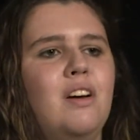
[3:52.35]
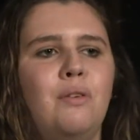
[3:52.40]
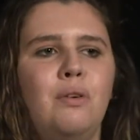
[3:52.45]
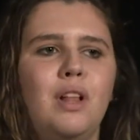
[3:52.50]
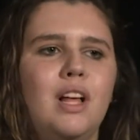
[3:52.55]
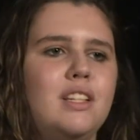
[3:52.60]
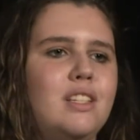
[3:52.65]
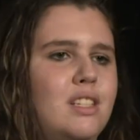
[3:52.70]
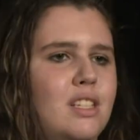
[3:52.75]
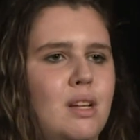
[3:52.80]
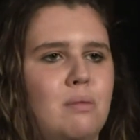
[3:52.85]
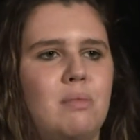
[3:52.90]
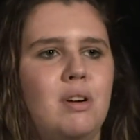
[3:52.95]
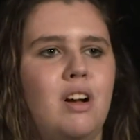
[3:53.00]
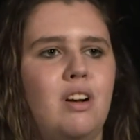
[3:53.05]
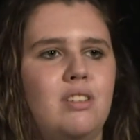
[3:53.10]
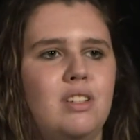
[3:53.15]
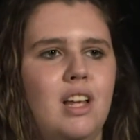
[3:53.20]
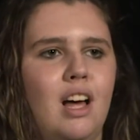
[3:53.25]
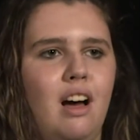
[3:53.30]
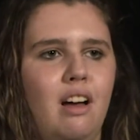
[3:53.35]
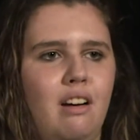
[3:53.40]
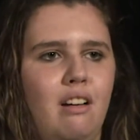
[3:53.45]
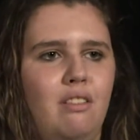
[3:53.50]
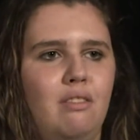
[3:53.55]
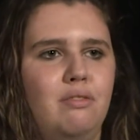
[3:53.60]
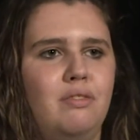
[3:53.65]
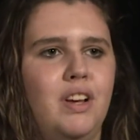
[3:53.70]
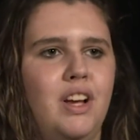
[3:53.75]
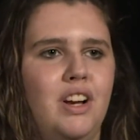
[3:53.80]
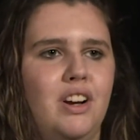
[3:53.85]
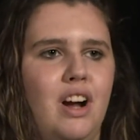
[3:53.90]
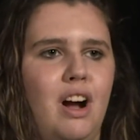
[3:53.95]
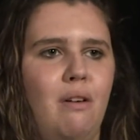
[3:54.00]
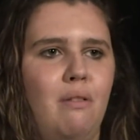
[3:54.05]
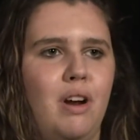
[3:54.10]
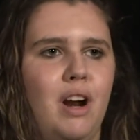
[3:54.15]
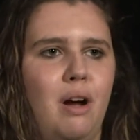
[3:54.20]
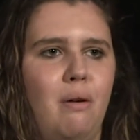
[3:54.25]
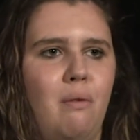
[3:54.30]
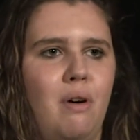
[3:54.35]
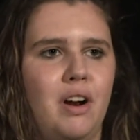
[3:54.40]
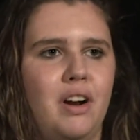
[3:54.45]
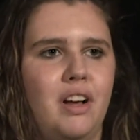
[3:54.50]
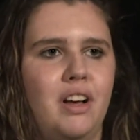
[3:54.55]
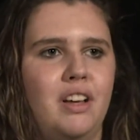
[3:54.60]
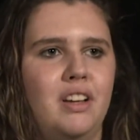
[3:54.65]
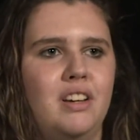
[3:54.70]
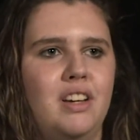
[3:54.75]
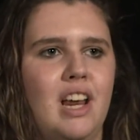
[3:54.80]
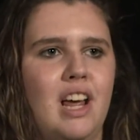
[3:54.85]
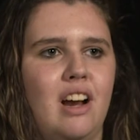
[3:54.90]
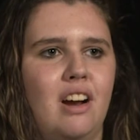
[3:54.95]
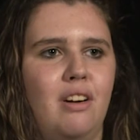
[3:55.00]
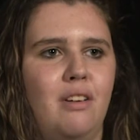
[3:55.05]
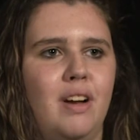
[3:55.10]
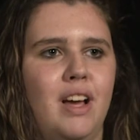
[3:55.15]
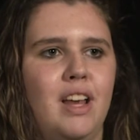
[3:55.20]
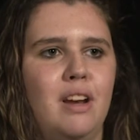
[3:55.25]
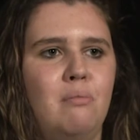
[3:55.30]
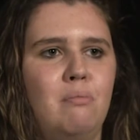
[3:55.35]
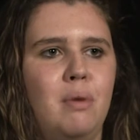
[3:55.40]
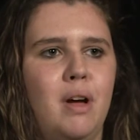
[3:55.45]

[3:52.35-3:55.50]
well, as the summer goes on, I'll figure out what I want to narrow in.